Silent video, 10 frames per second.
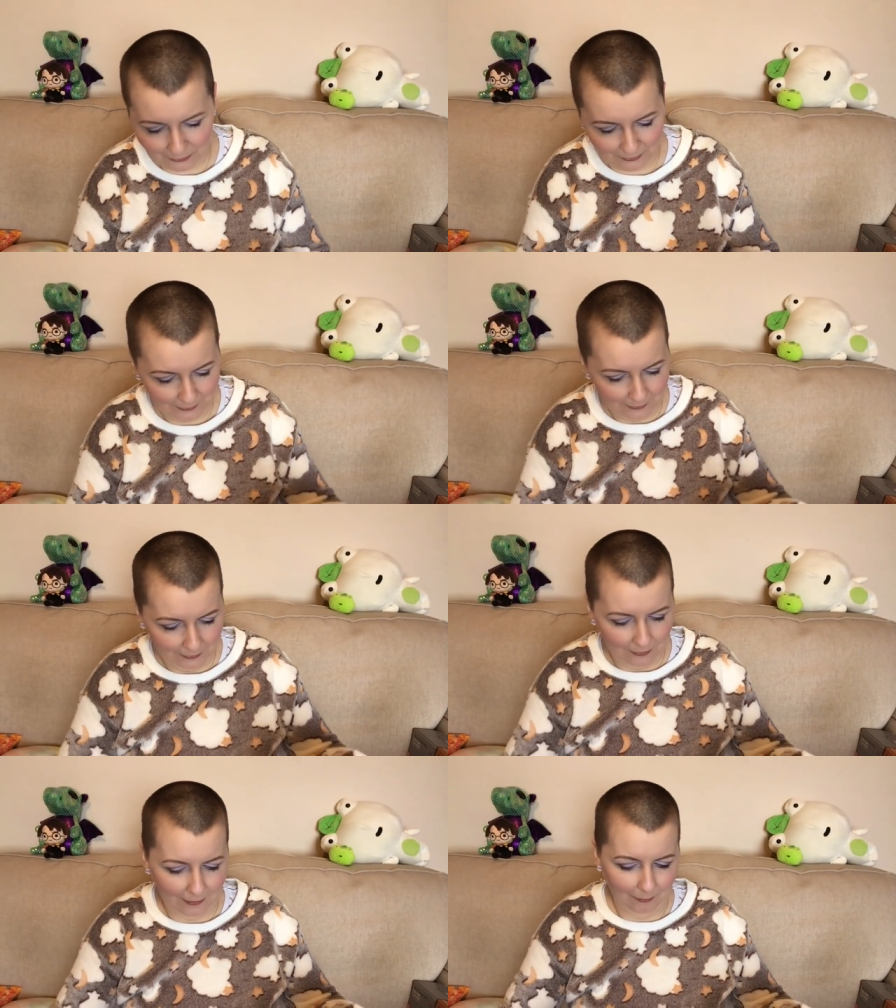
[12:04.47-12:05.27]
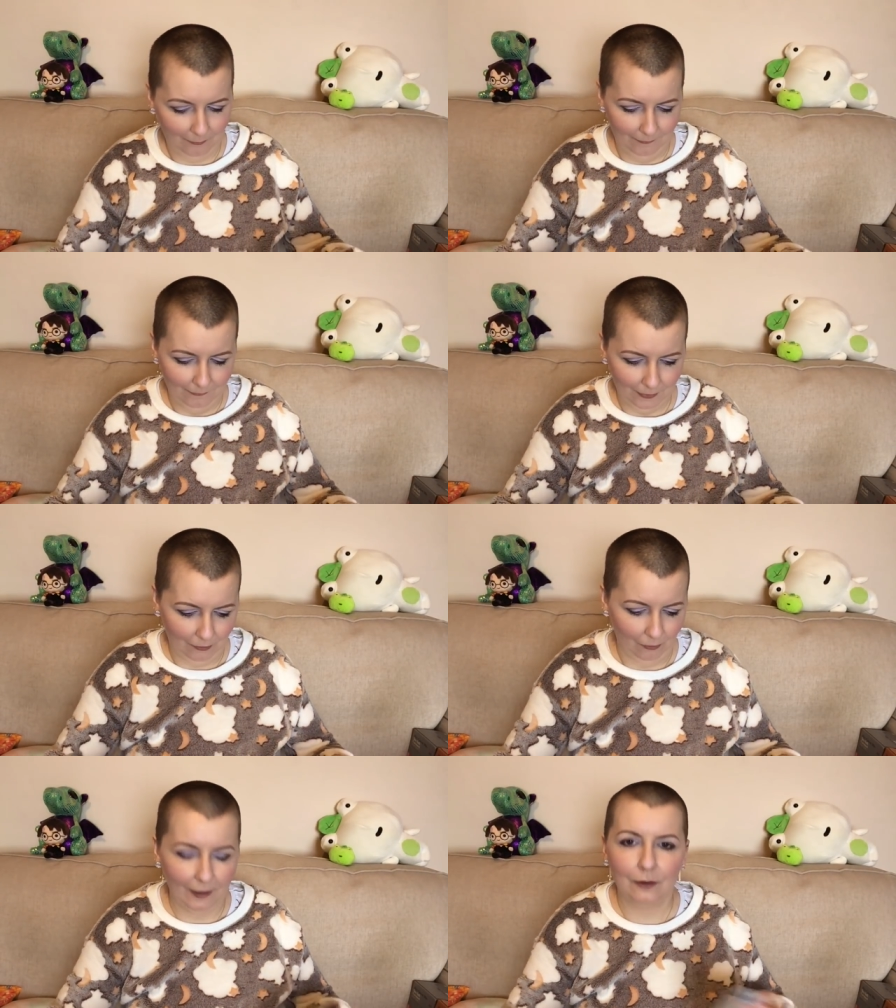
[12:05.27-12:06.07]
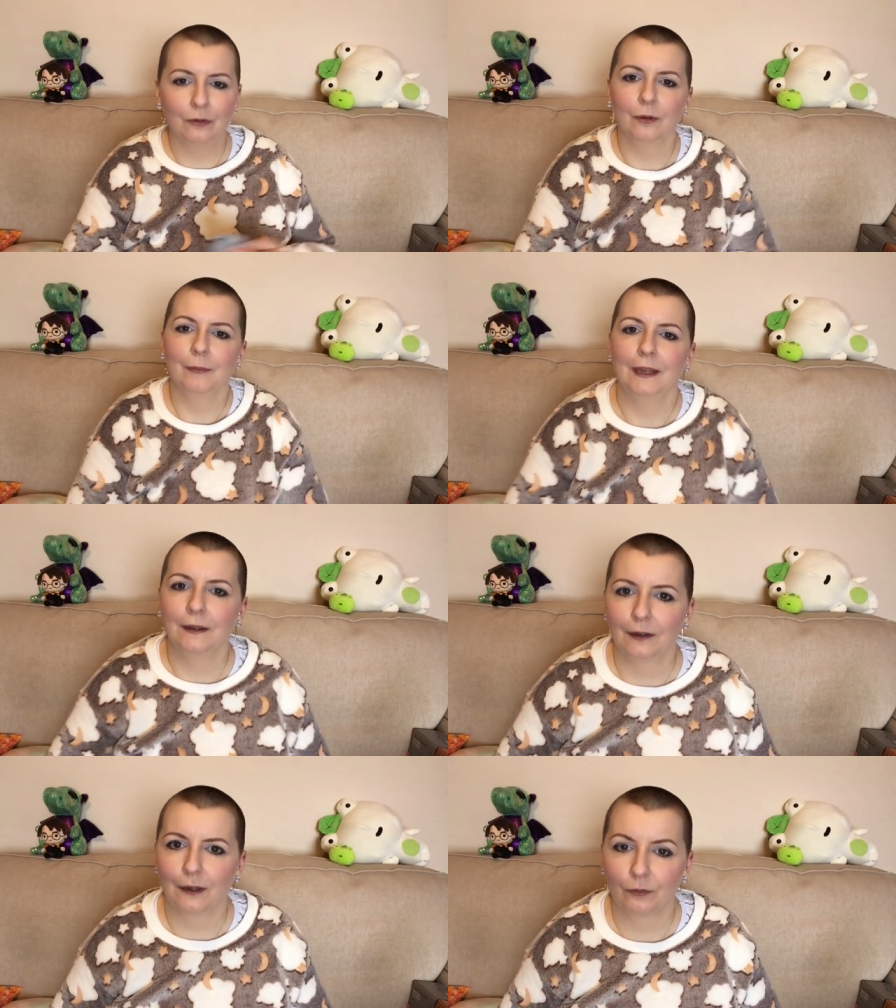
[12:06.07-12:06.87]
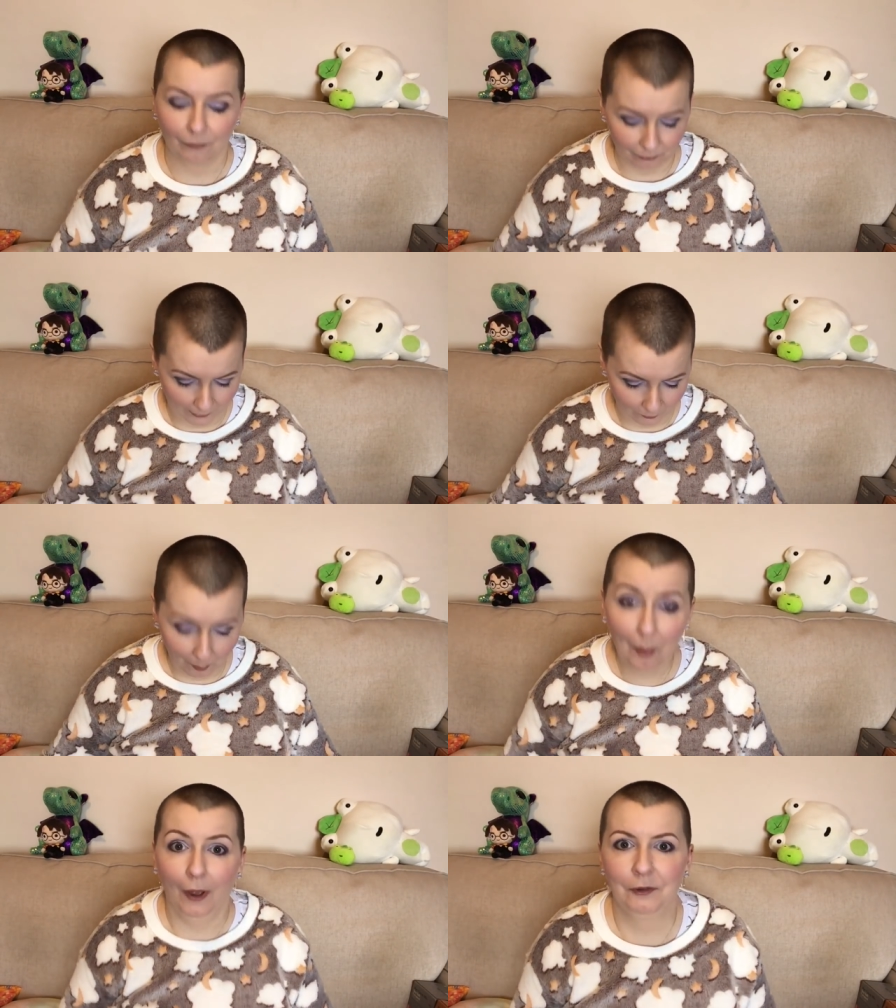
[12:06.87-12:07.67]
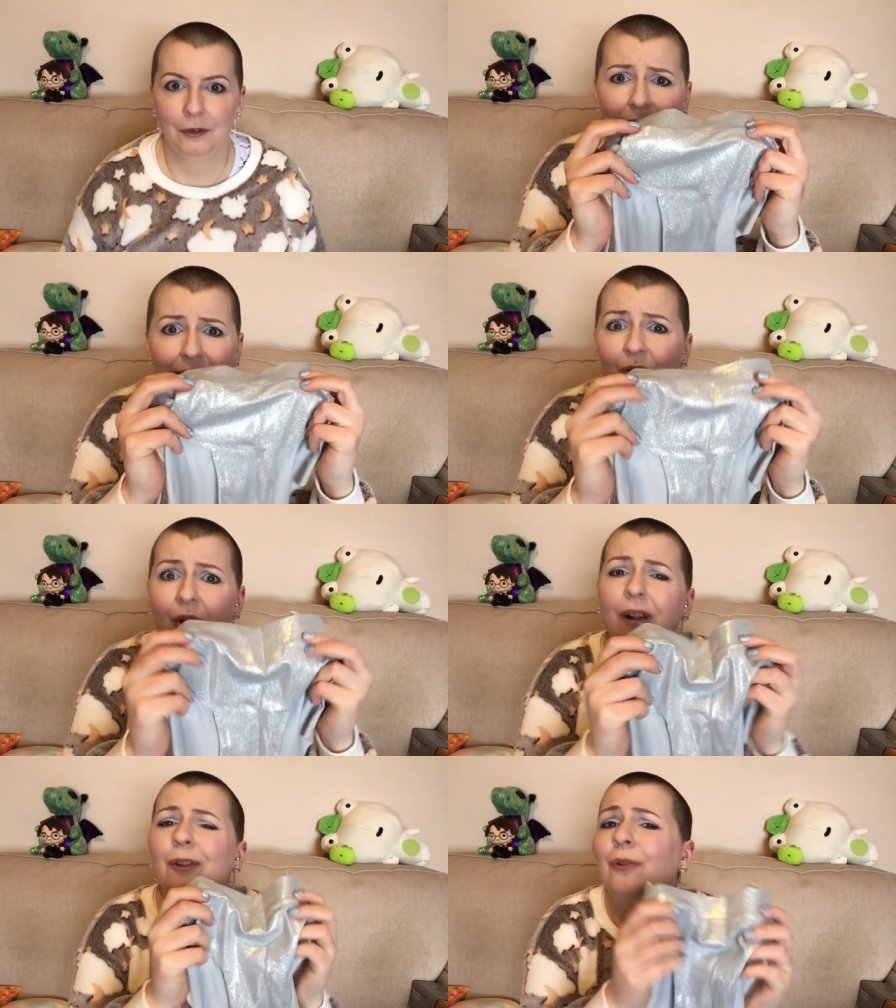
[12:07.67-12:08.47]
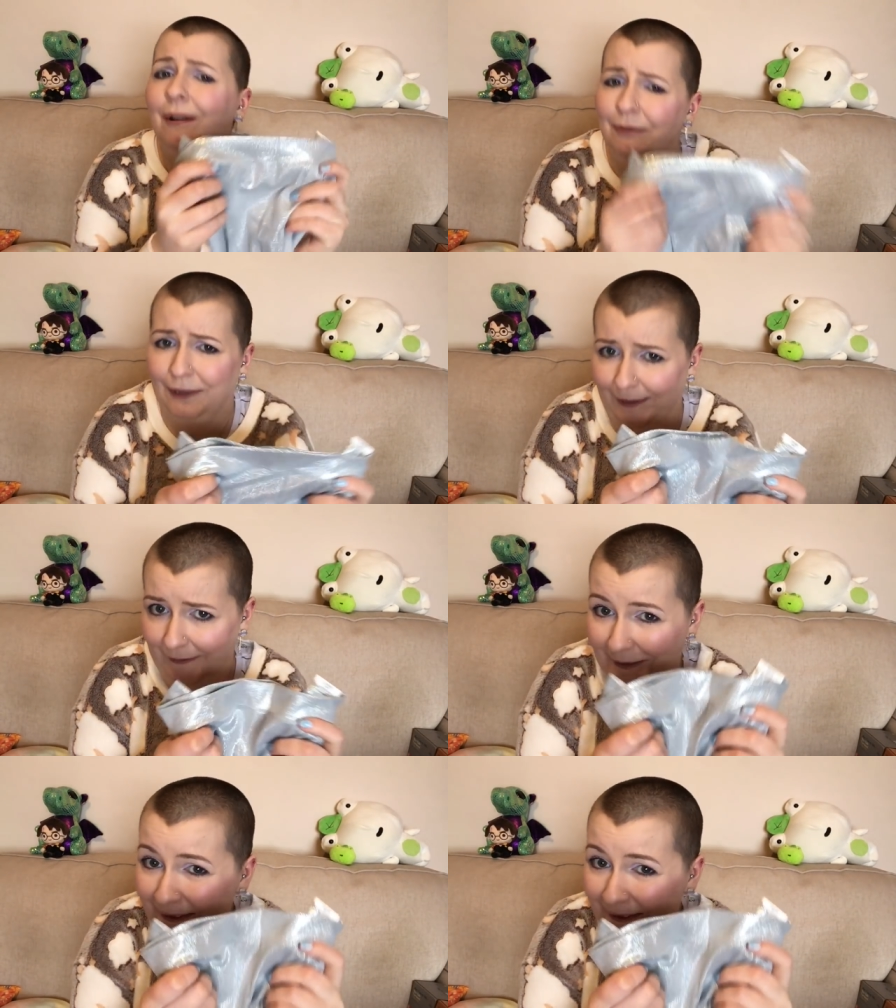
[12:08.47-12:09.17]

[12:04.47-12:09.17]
you know, I don't normally get knickers from friends, but these are holographic.